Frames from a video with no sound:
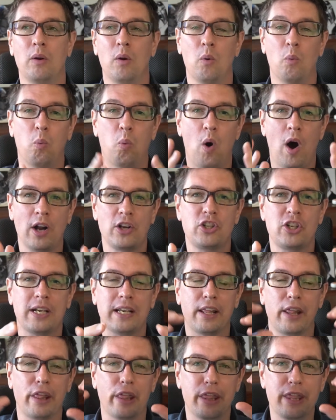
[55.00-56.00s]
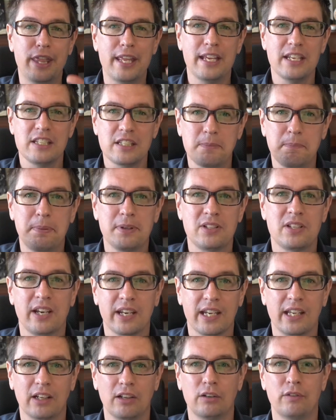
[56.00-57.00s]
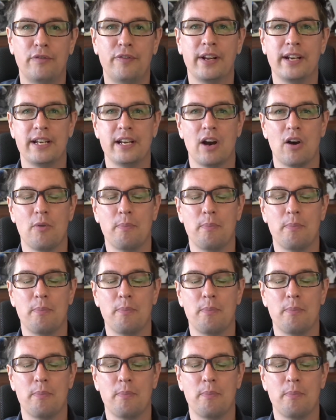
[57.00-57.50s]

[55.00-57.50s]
watching this particular video,